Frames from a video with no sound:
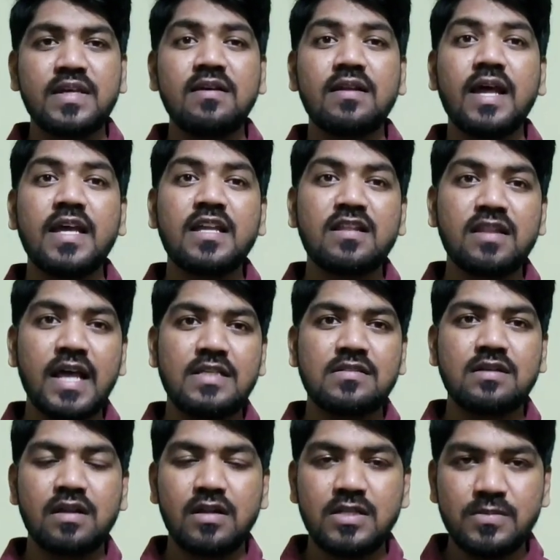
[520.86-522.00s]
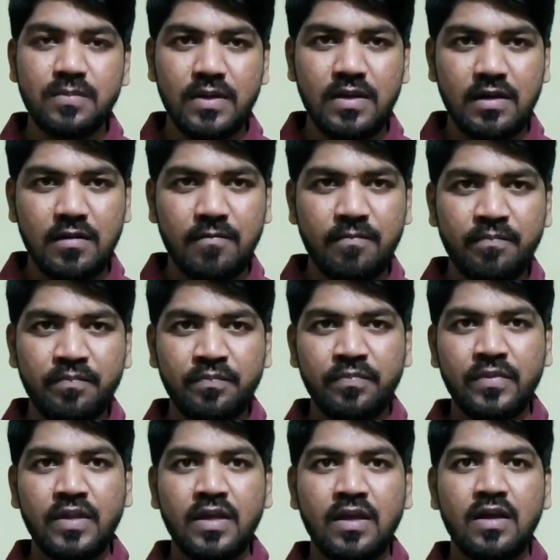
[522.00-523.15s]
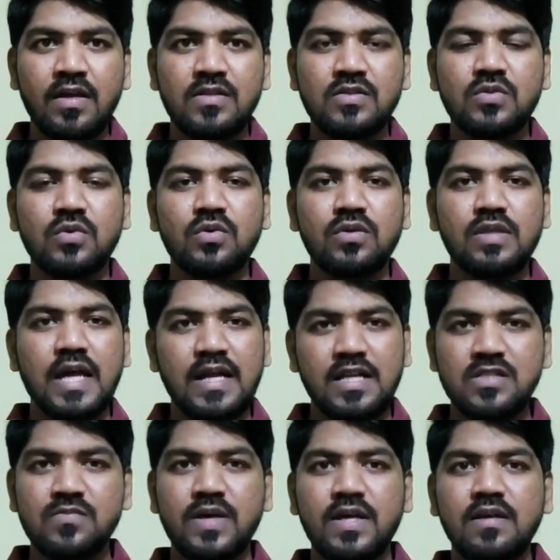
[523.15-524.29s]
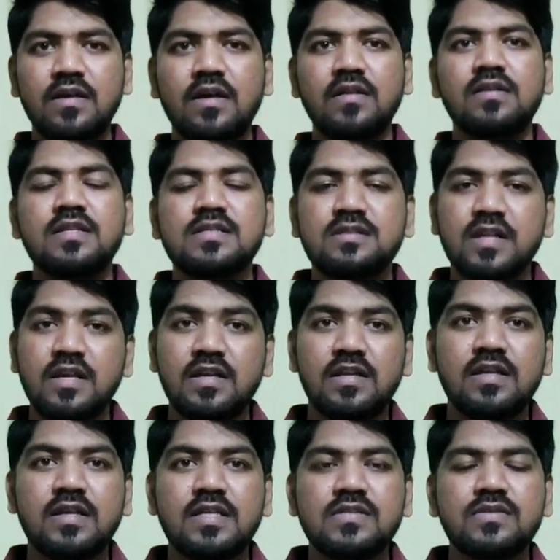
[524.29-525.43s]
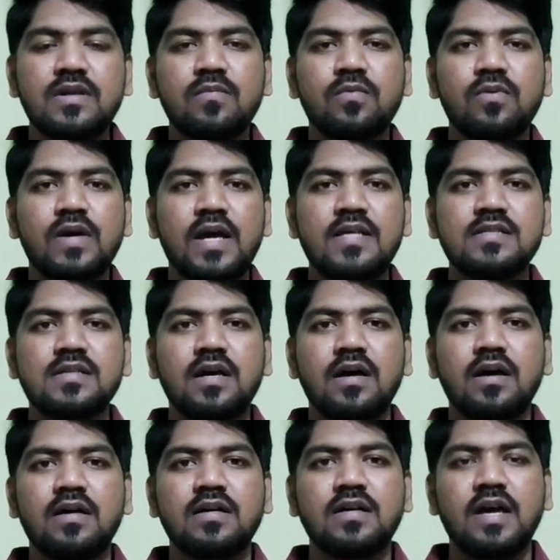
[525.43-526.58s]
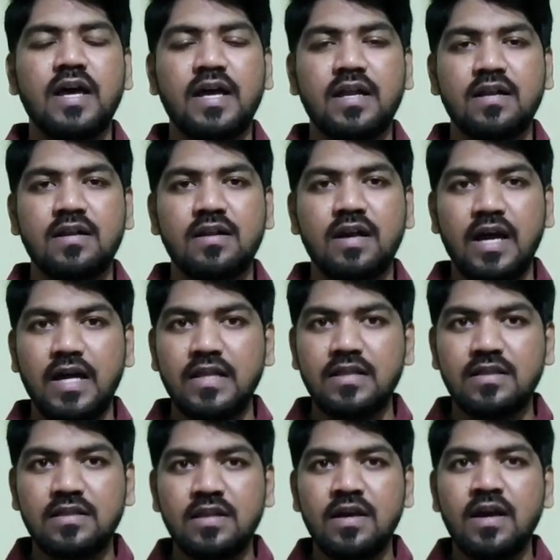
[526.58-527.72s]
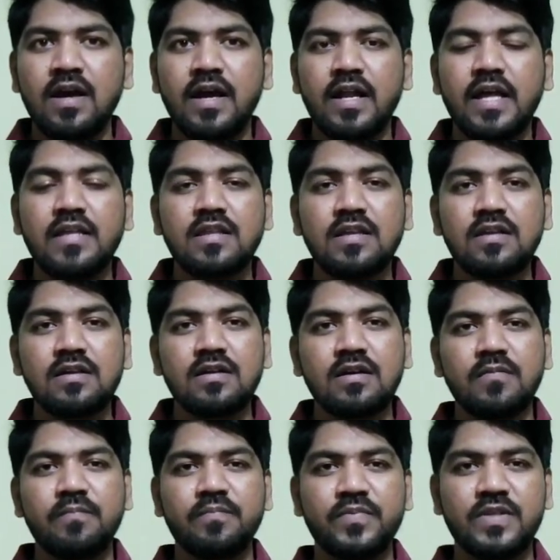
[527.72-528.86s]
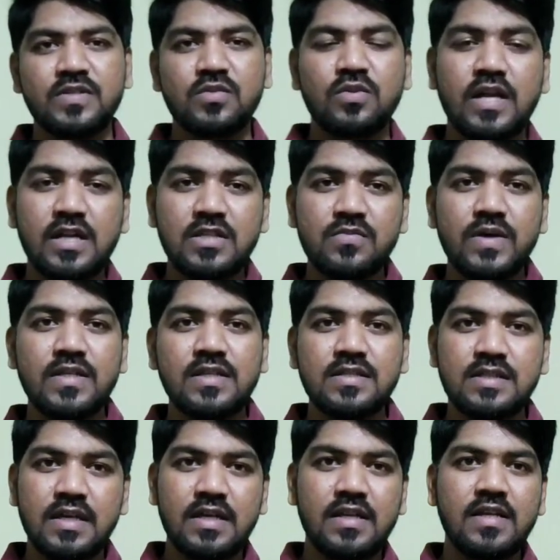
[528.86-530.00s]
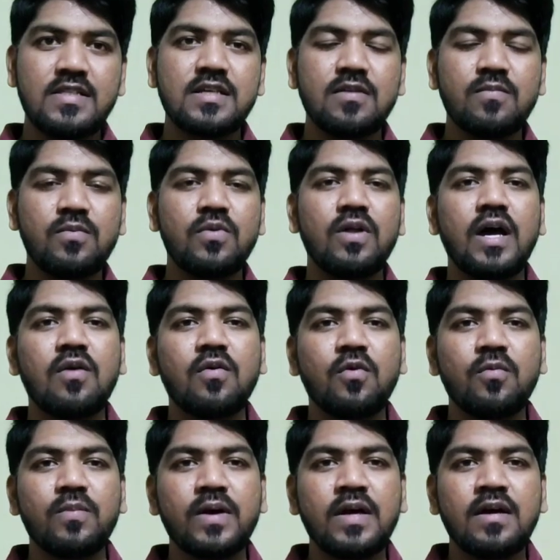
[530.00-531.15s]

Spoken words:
like natural speaker. So that is why this technique is helpful, guys, and I think so that is why this technique is helpful. I hope